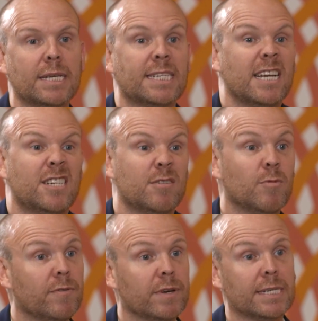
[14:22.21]
essentially
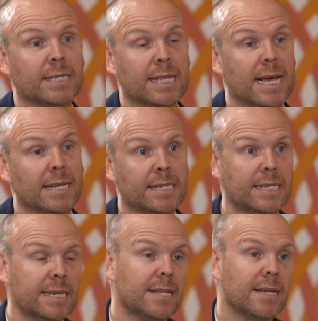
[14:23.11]
refers to the
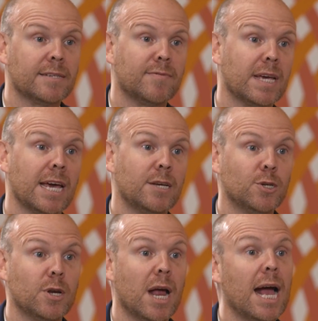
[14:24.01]
entity
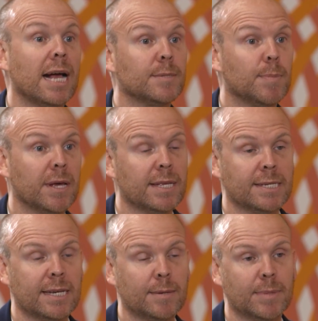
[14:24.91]
classification as per the
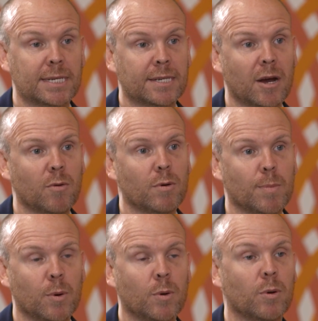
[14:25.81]
CbCR
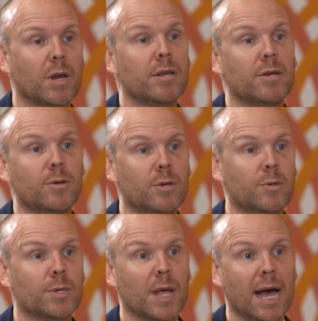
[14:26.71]
report, and you
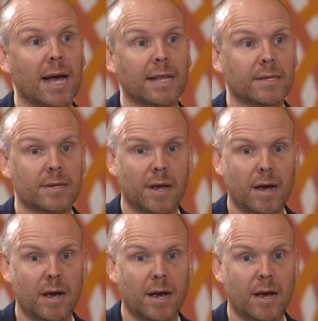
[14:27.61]
use that